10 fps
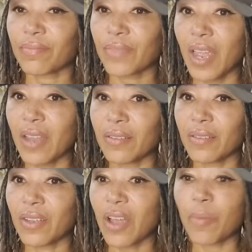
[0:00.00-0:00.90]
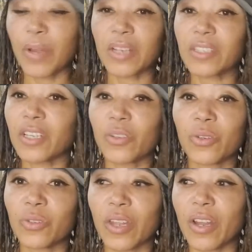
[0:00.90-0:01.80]
Okay? I'm not going to tell
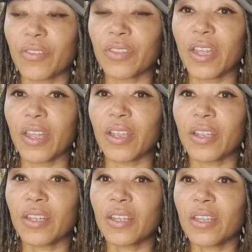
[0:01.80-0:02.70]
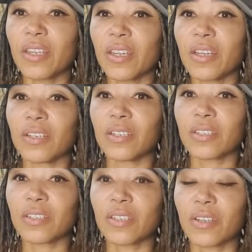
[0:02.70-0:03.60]
you that everything
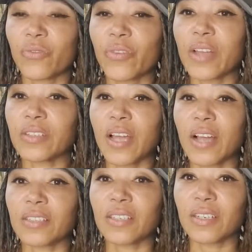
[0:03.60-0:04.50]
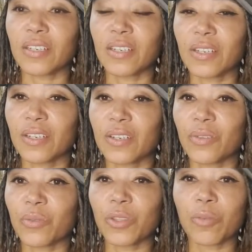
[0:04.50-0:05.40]
is fantastic
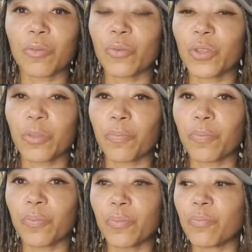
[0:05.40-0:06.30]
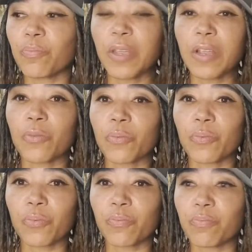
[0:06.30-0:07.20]
with a, with a pink
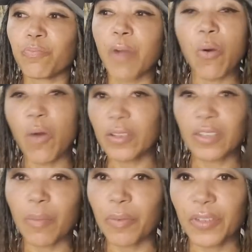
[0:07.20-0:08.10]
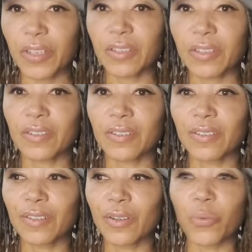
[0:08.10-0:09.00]
bow on top of it.
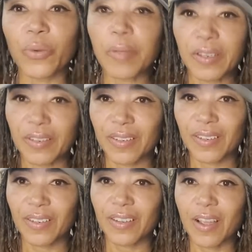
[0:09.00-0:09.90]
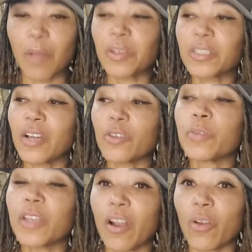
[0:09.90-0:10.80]
a ribbon. I'm going to tell you, be
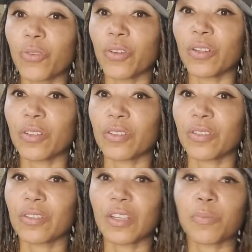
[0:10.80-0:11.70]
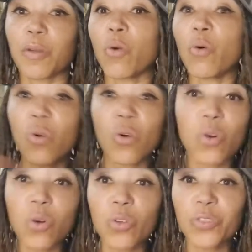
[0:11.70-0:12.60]
careful. That's my
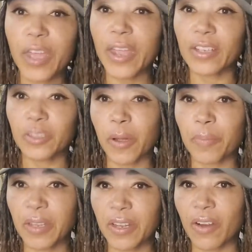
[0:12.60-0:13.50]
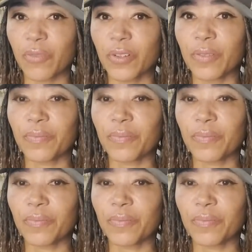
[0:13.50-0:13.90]
whole thing, is about being careful.